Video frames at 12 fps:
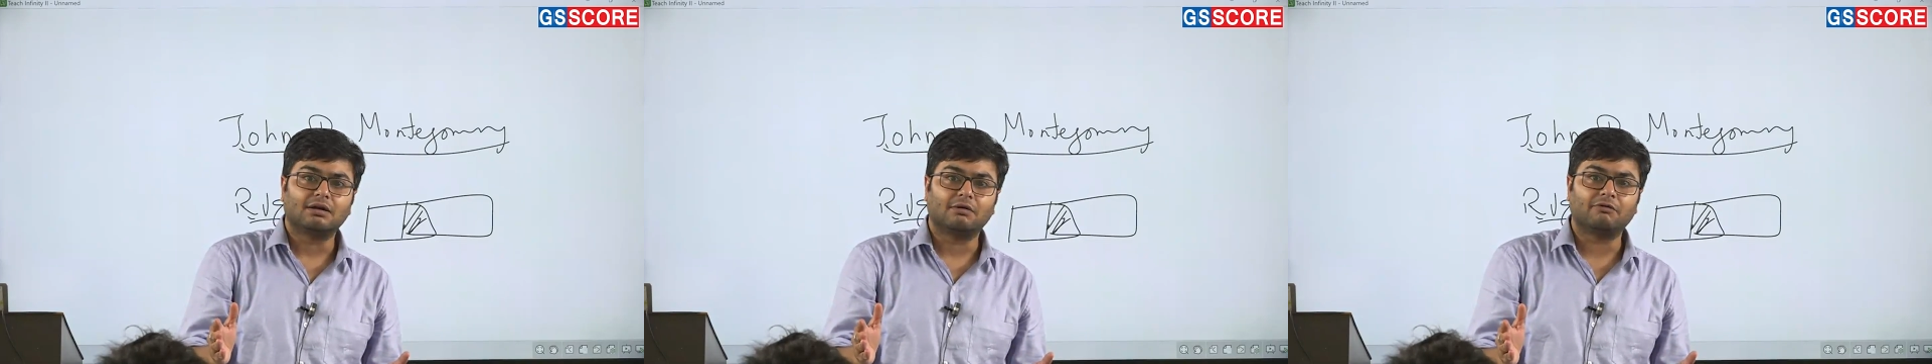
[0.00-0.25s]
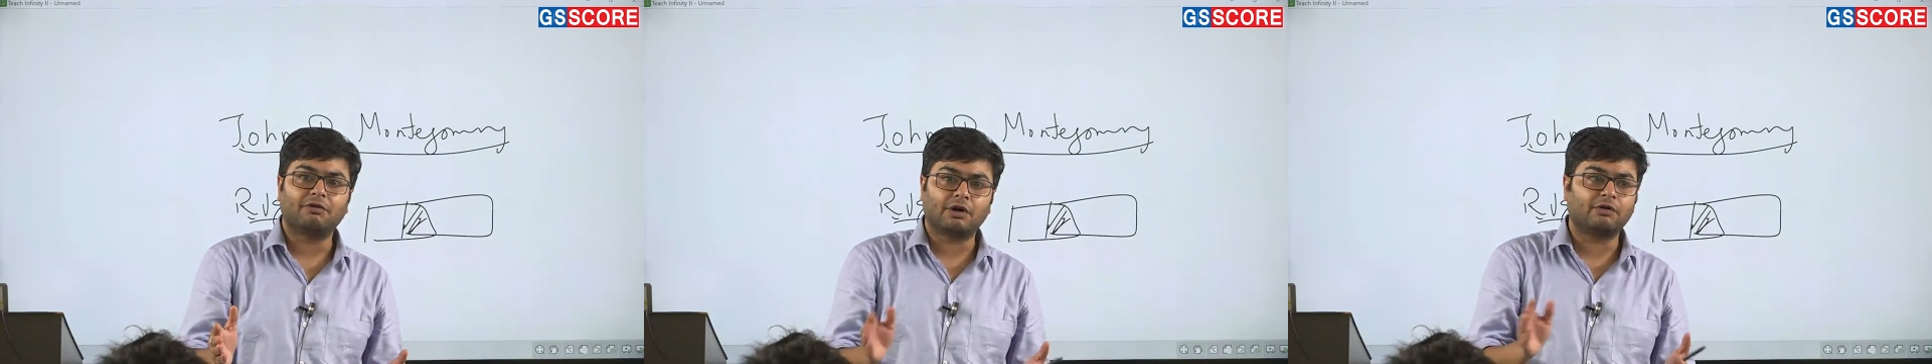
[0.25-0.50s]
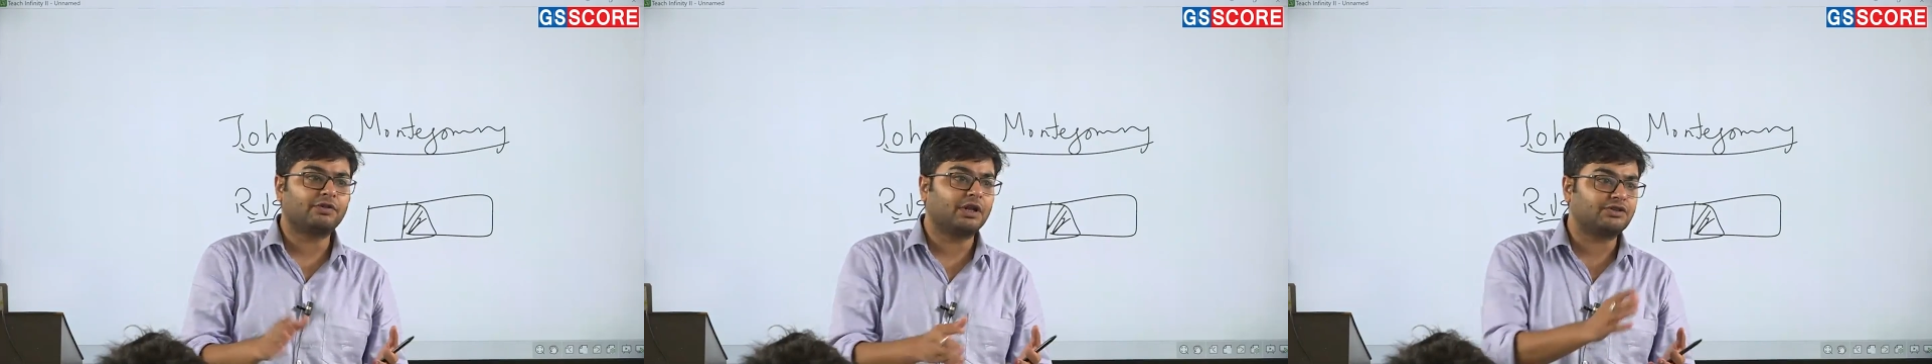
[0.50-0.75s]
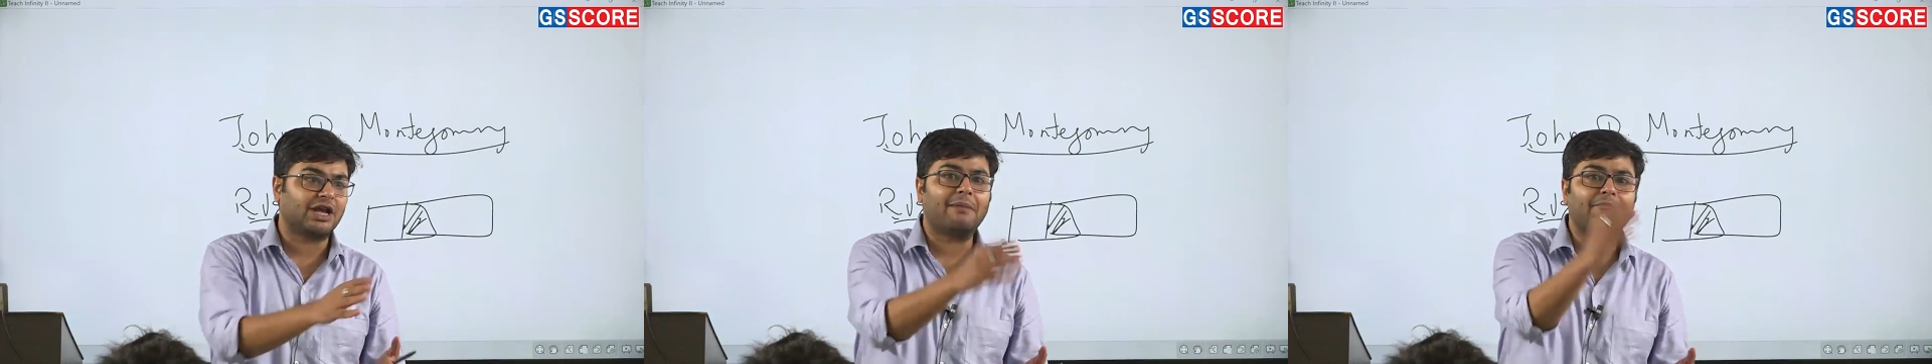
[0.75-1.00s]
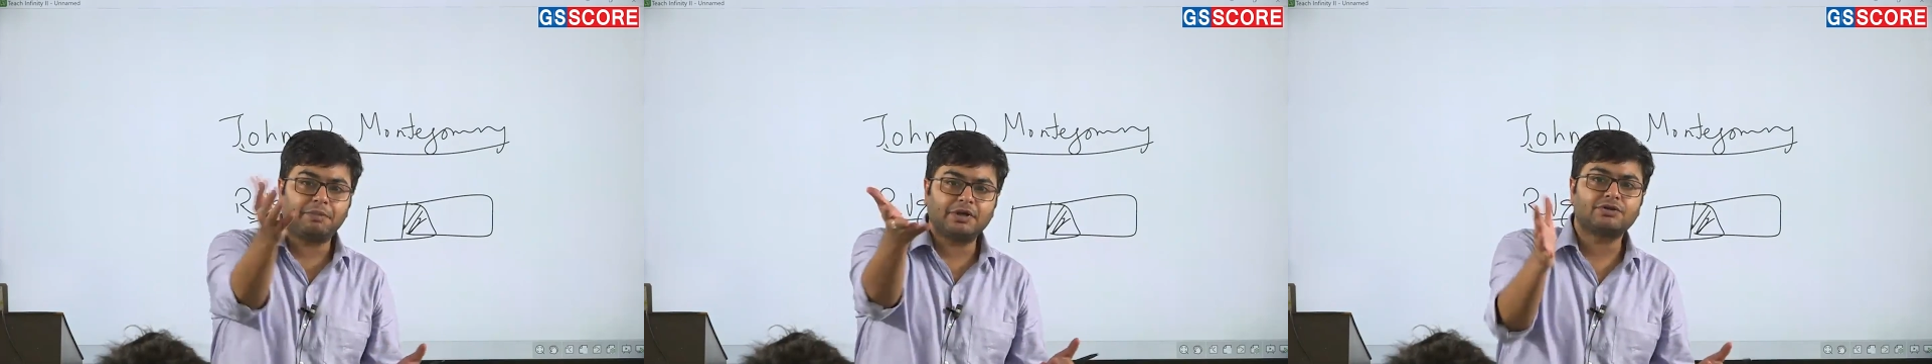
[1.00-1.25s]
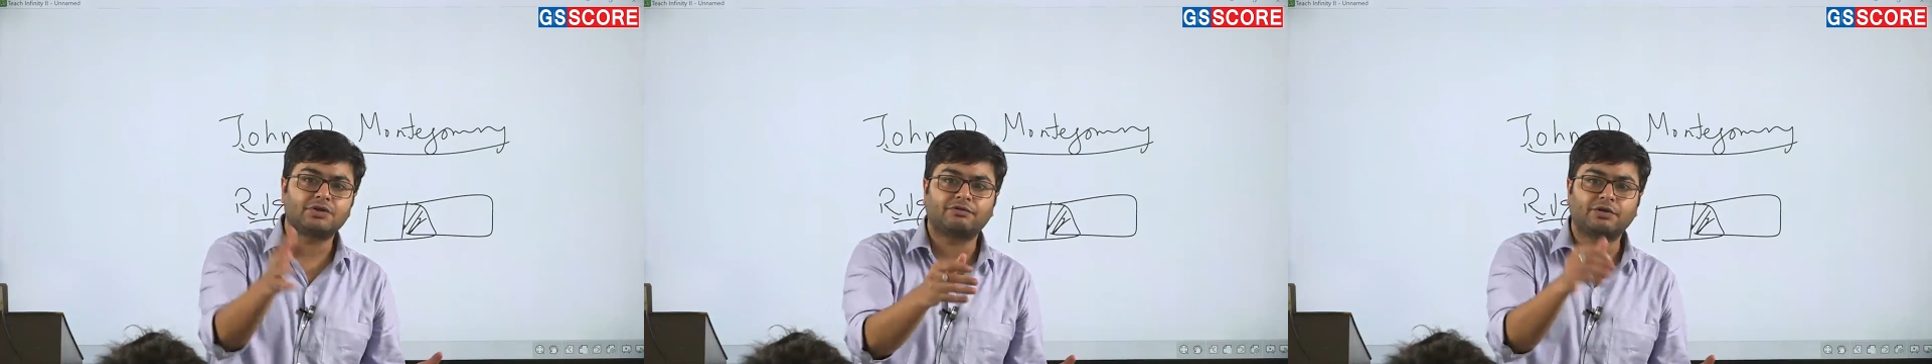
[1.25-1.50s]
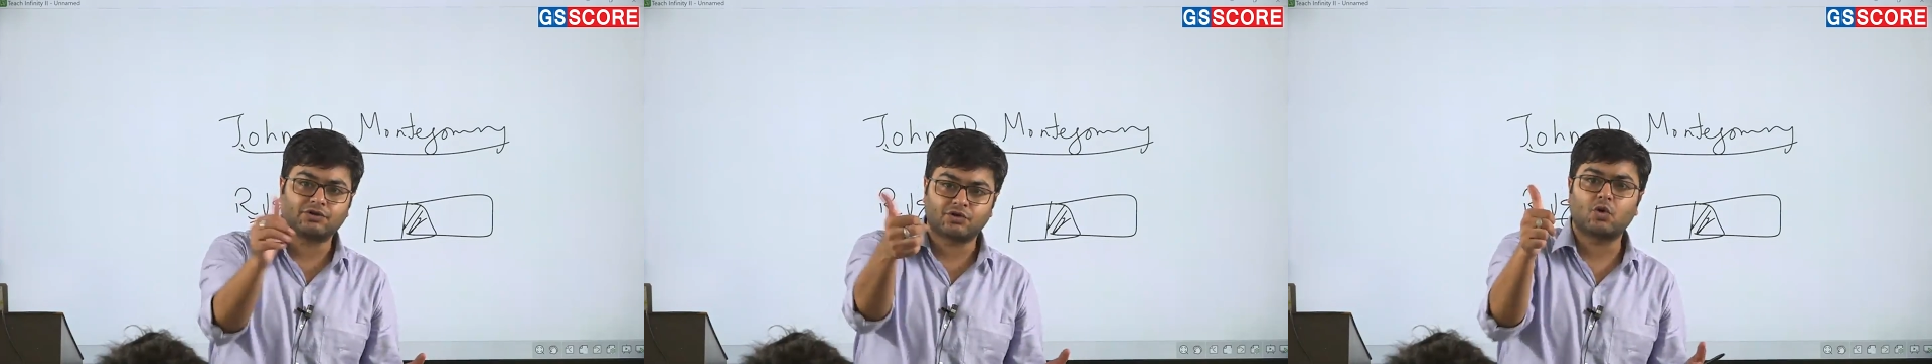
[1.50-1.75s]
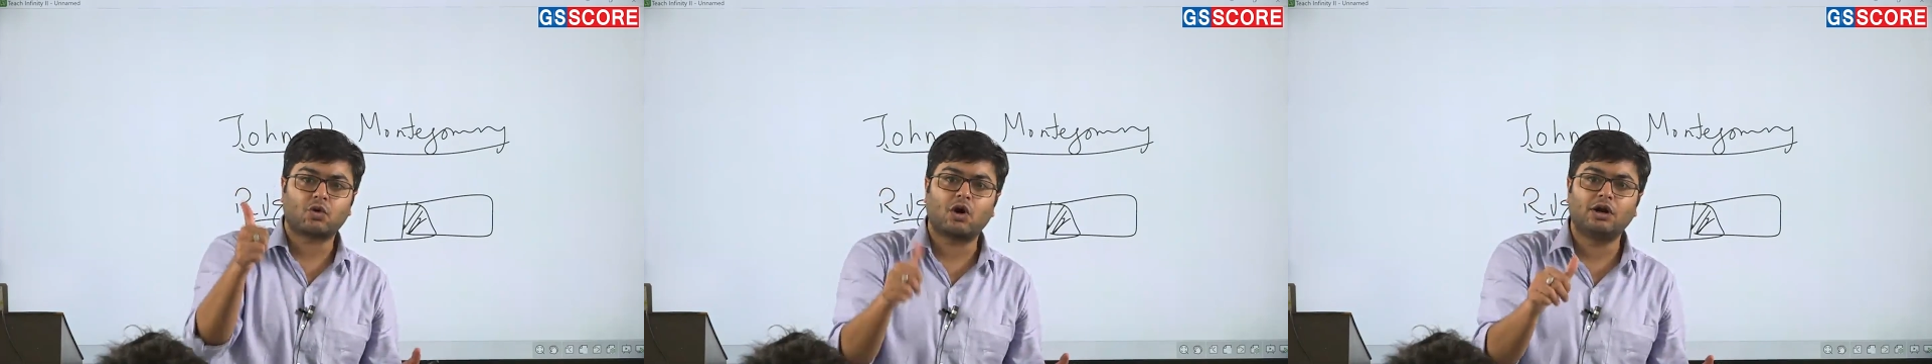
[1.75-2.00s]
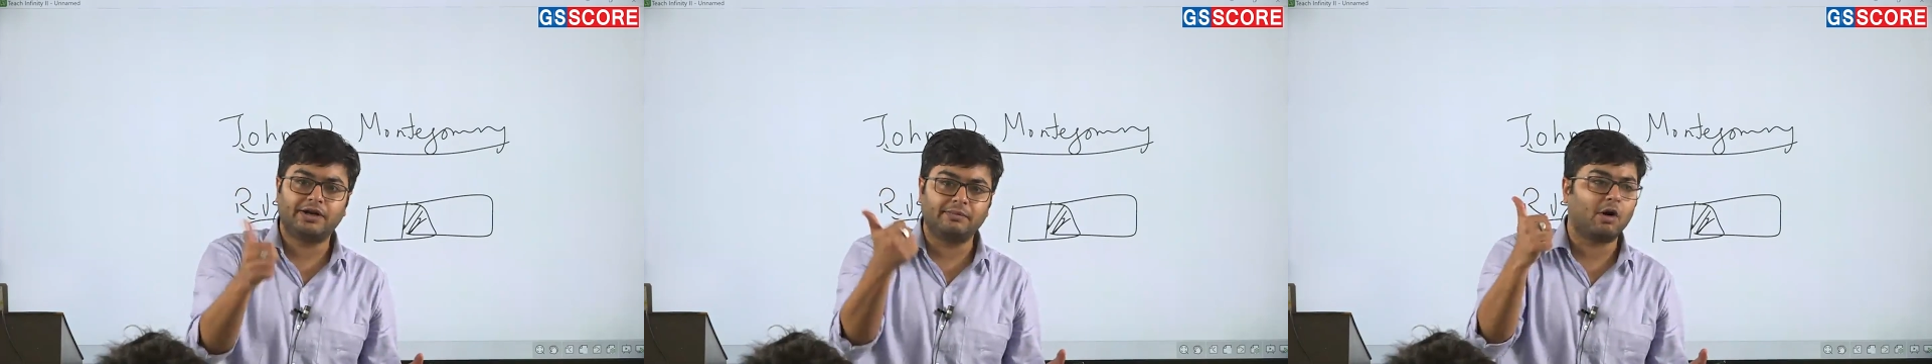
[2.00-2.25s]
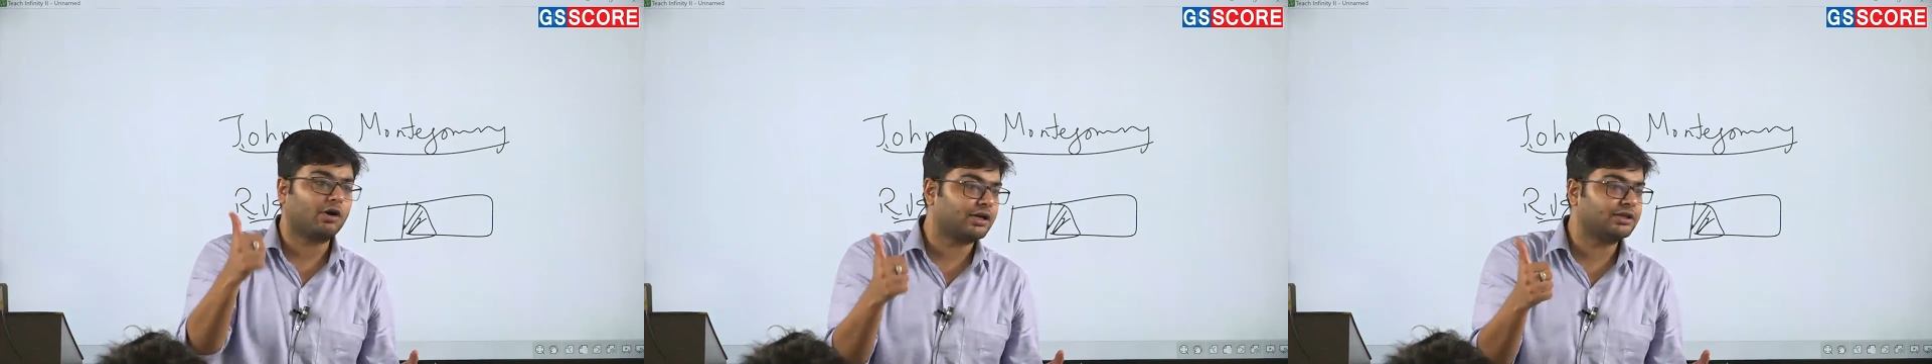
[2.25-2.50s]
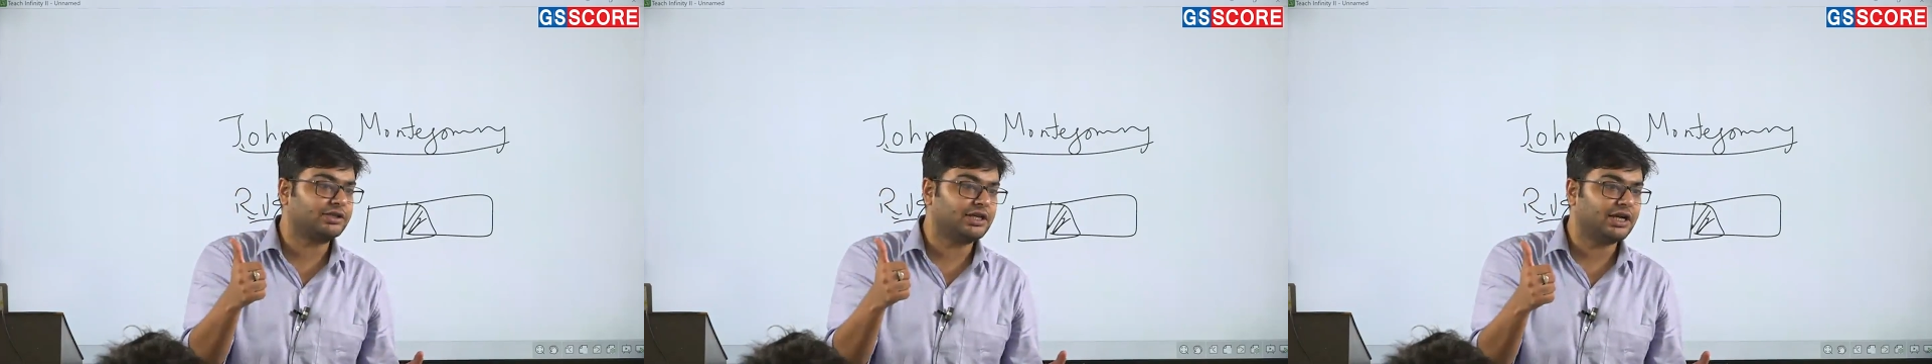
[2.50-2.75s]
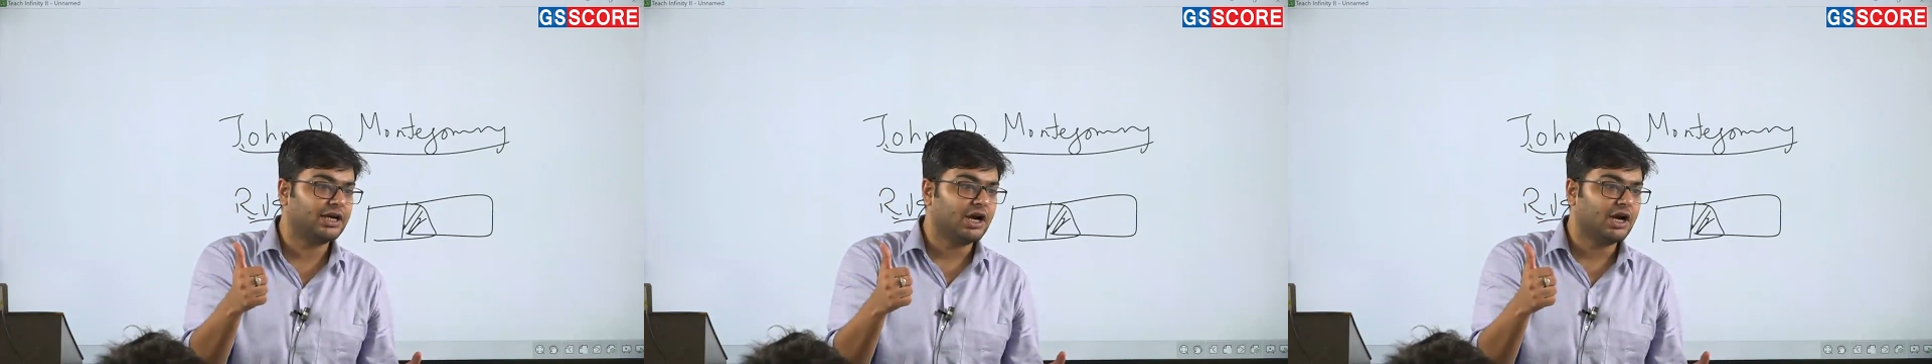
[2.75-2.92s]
One of the champions of the so-called democracy